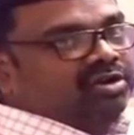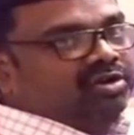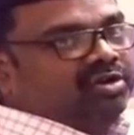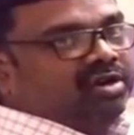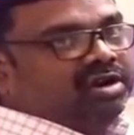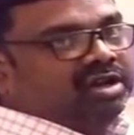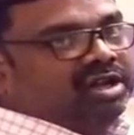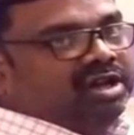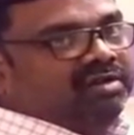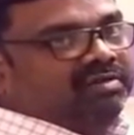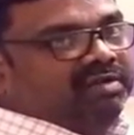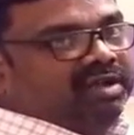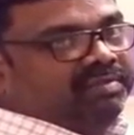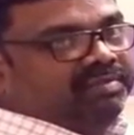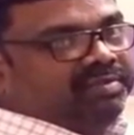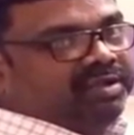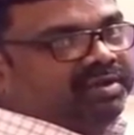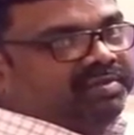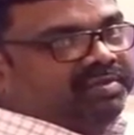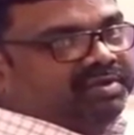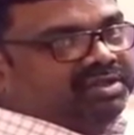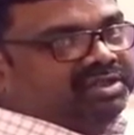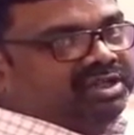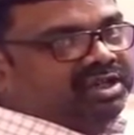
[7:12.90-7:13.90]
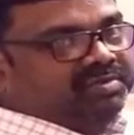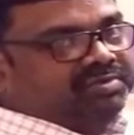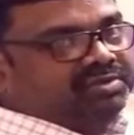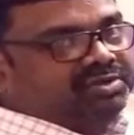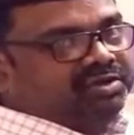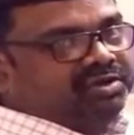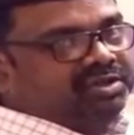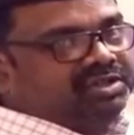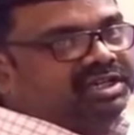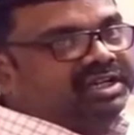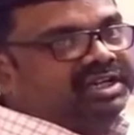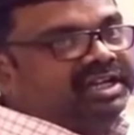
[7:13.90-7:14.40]
Total vapor pressure of
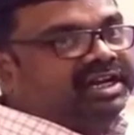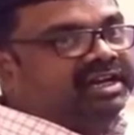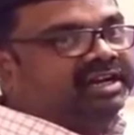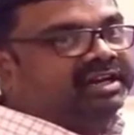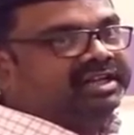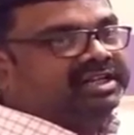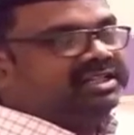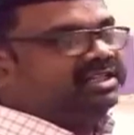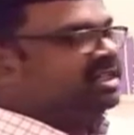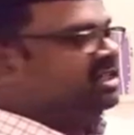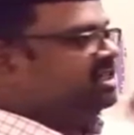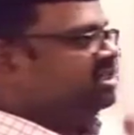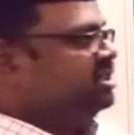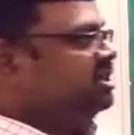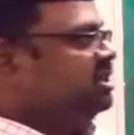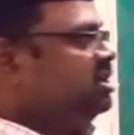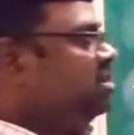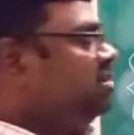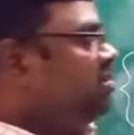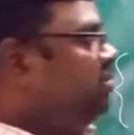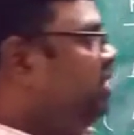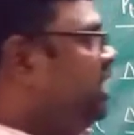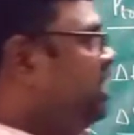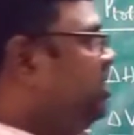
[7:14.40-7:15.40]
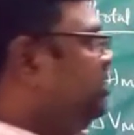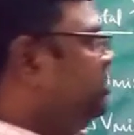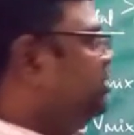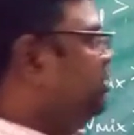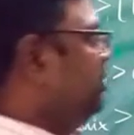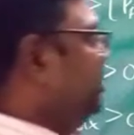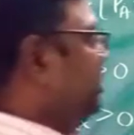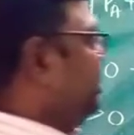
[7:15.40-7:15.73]
solution increases when two